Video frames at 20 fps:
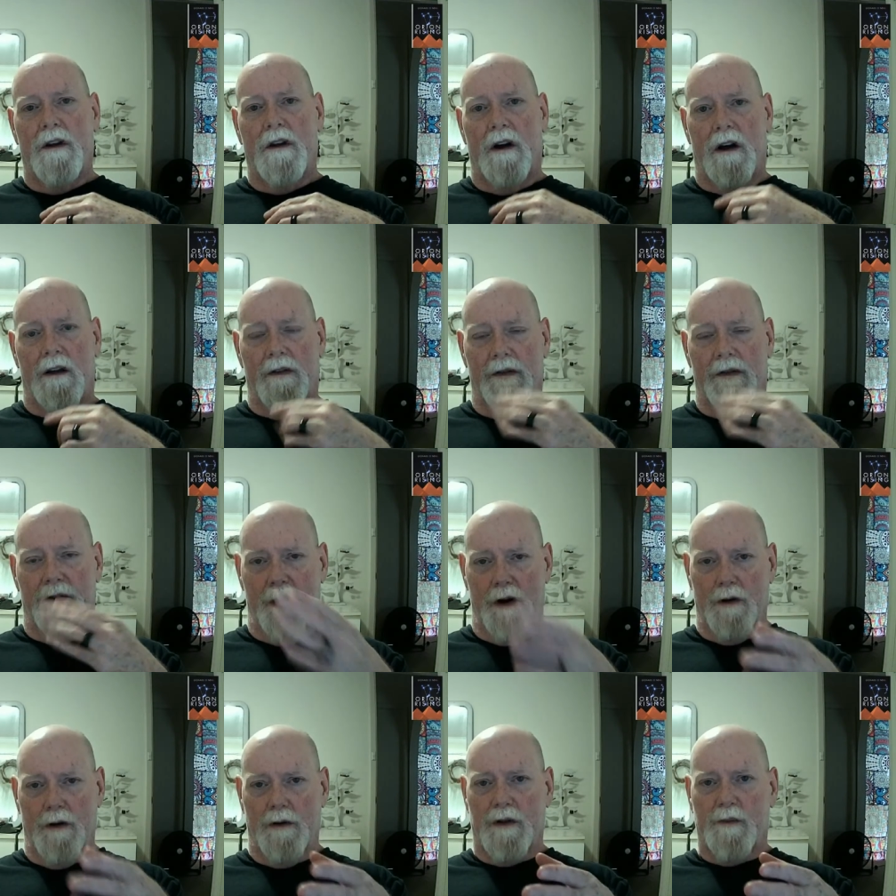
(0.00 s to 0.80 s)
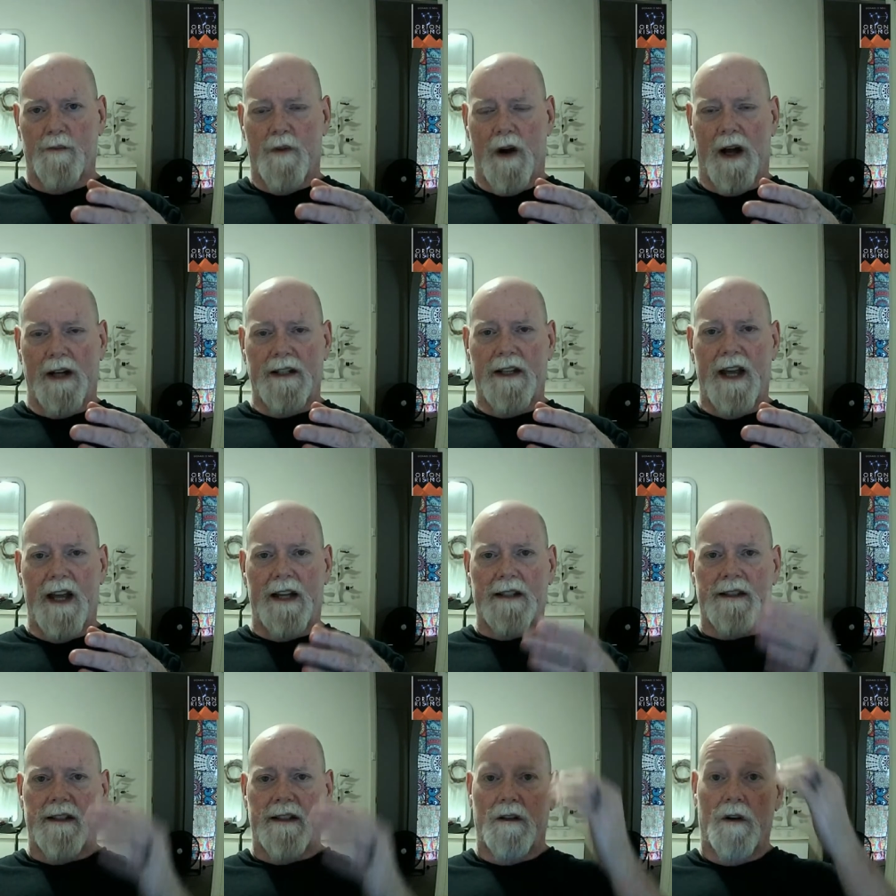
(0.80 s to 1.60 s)
those,
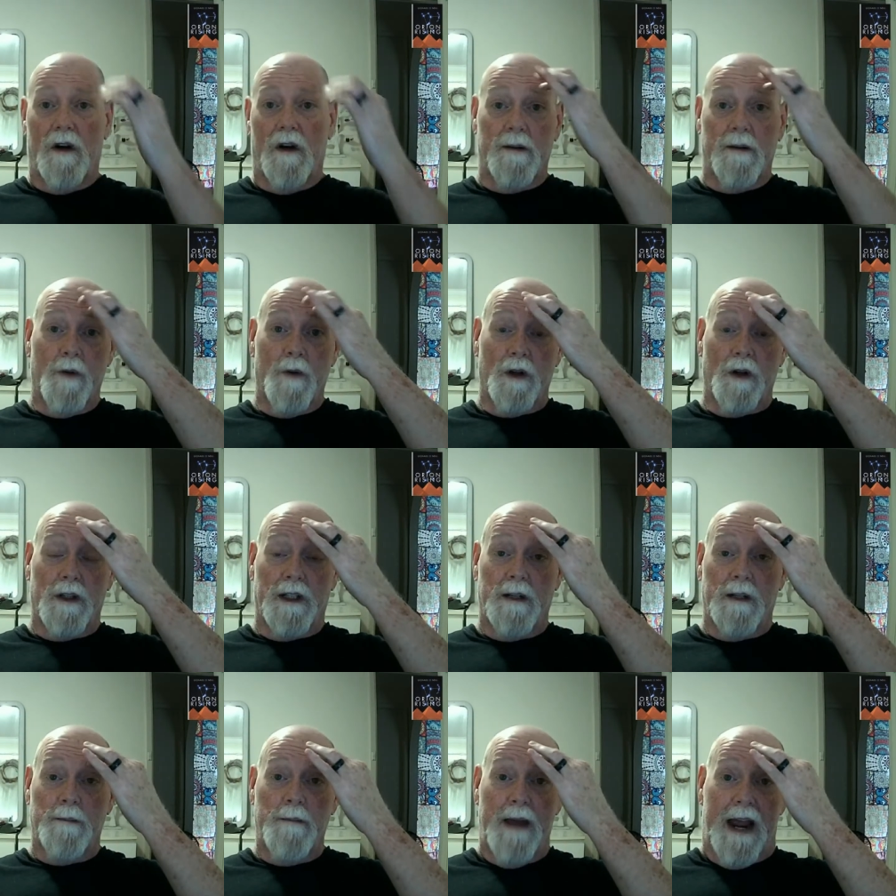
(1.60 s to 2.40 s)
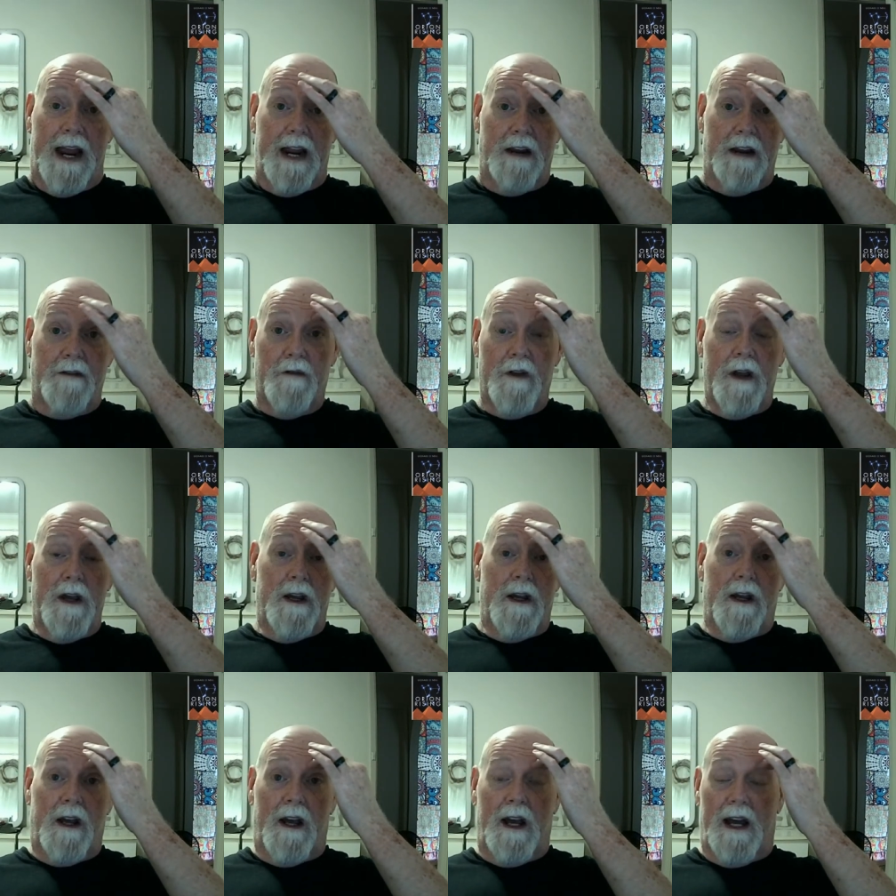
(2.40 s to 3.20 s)
broadcasting on Merlin and Maeve
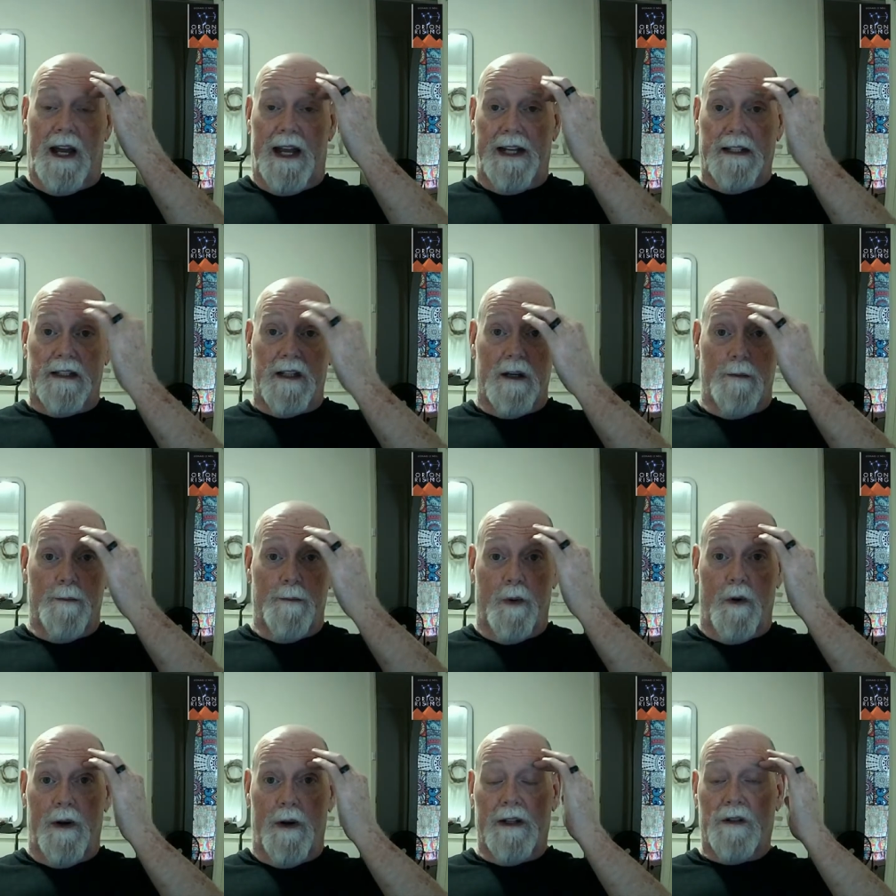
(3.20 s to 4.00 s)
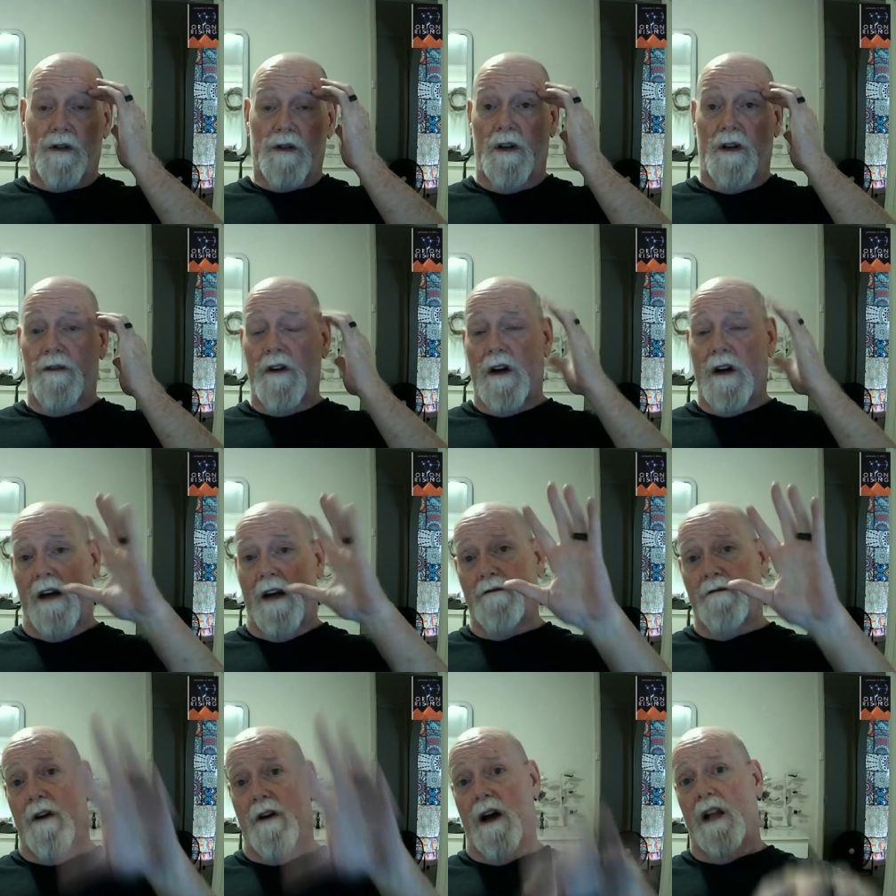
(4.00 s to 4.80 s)
at some point. So if you're
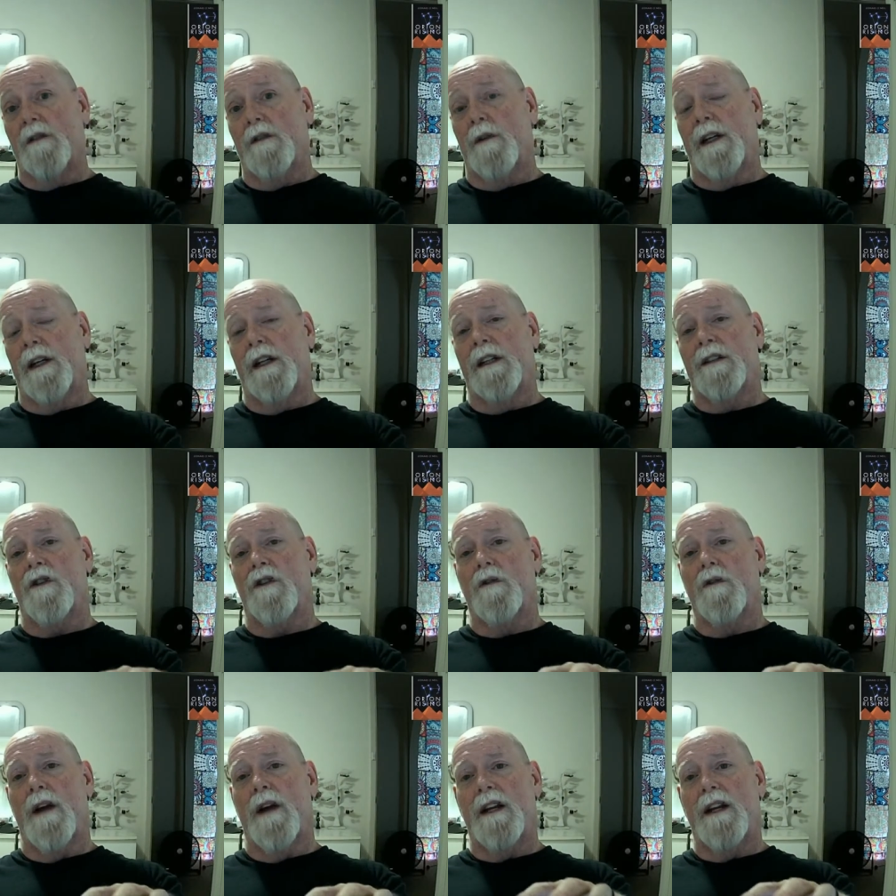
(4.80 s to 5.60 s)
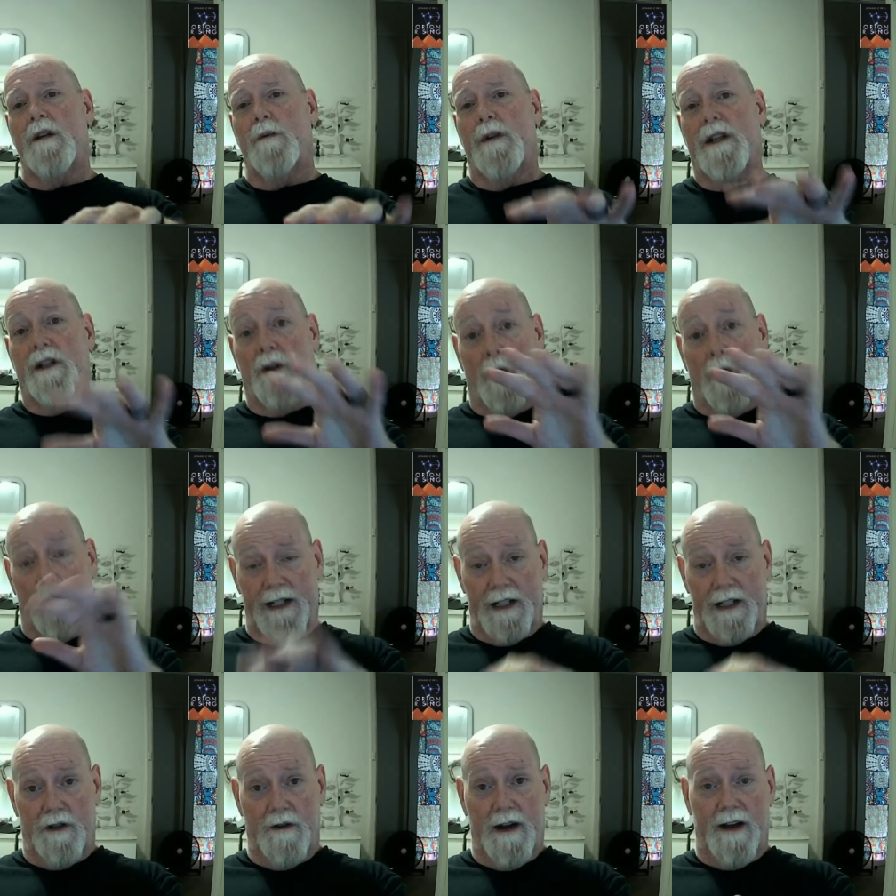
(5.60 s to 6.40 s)
not following us already, we already
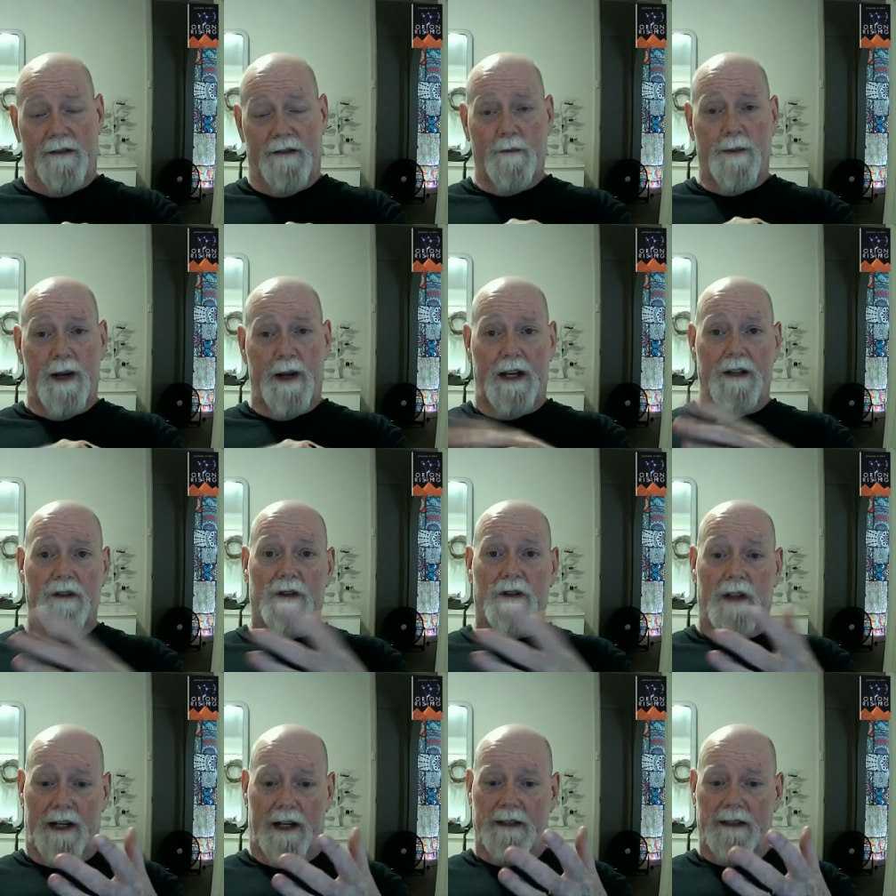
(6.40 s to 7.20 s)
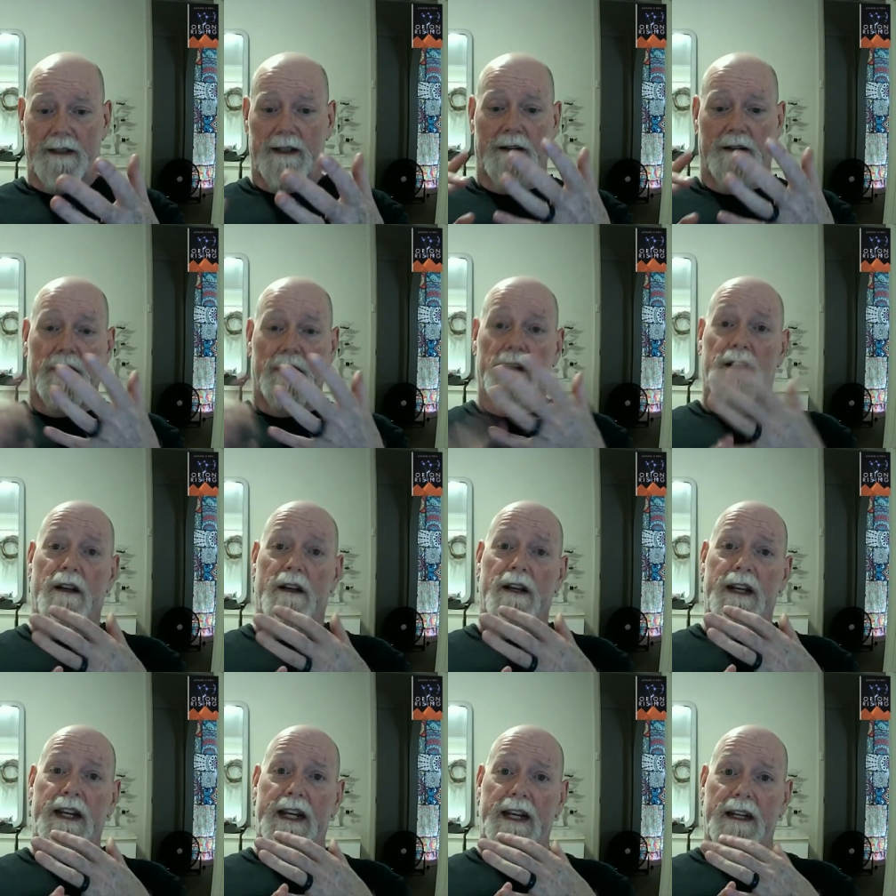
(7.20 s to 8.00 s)
do have a page, like I said,
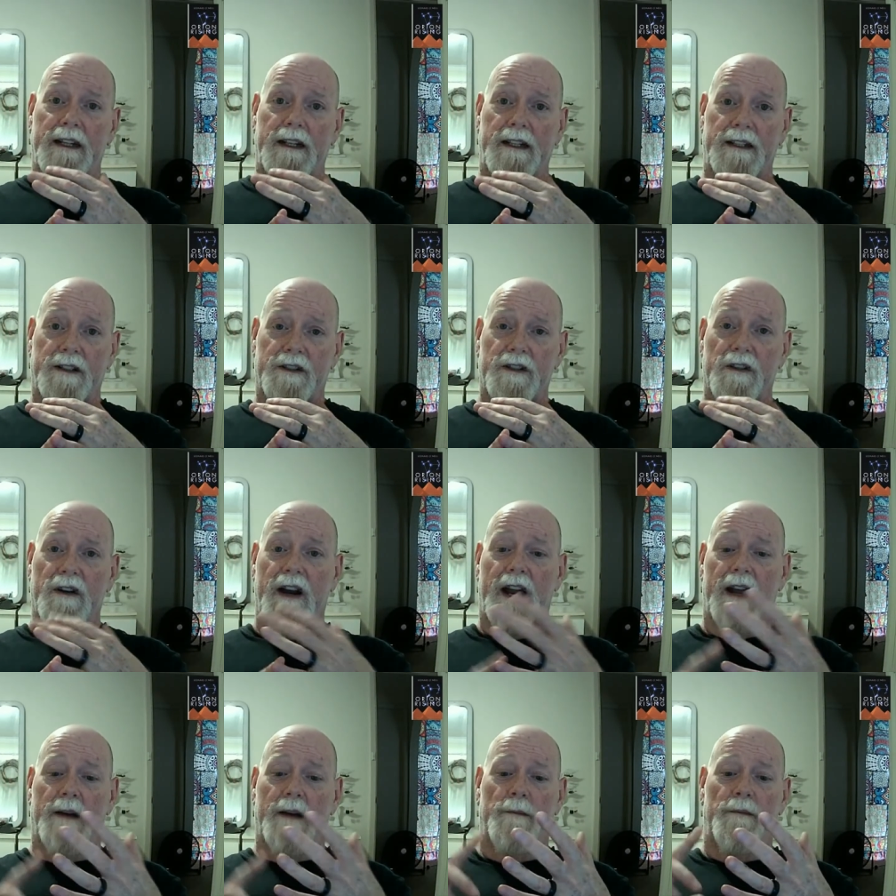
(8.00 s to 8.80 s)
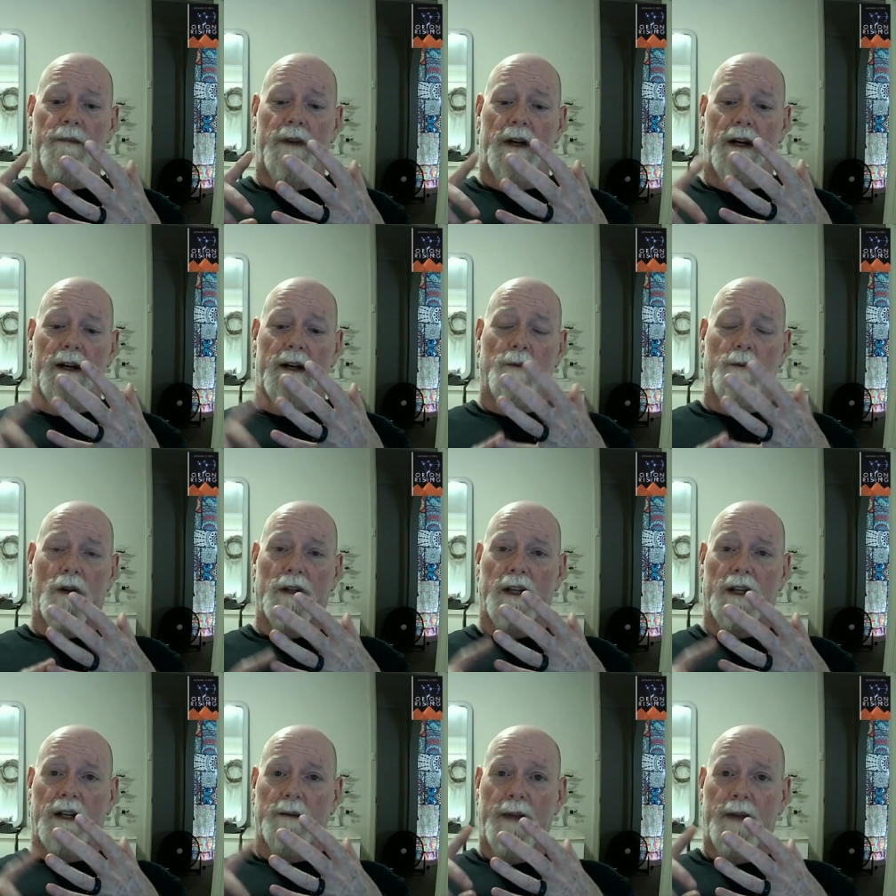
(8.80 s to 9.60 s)
Instagram,
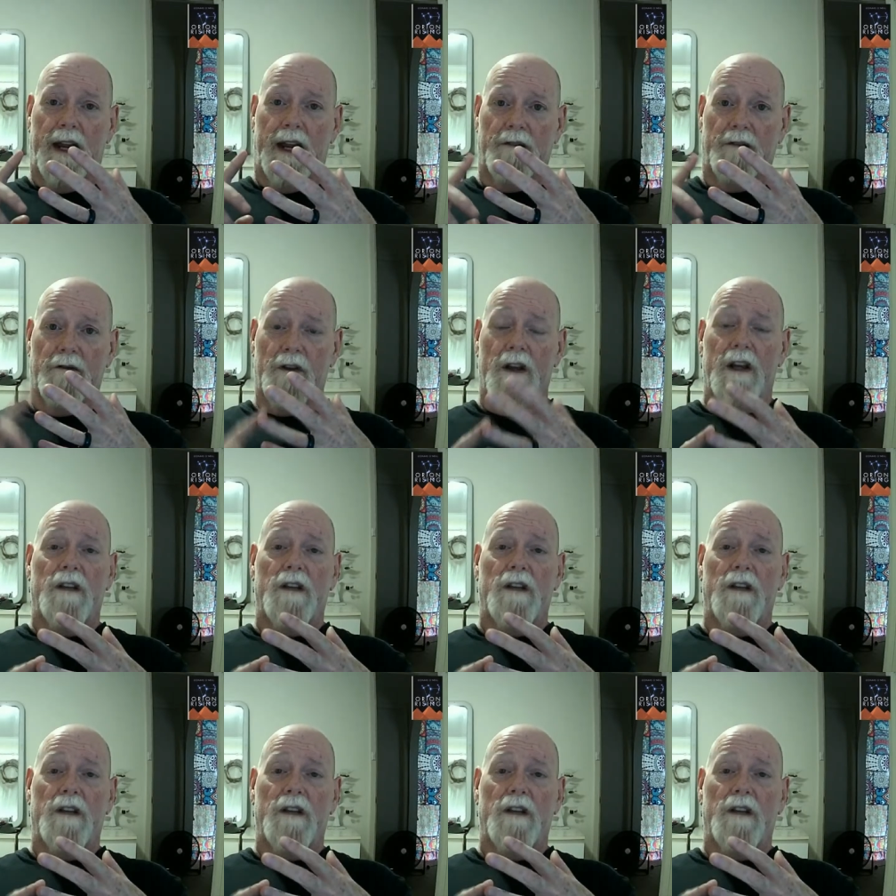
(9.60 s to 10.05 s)
Merlin and Maeve.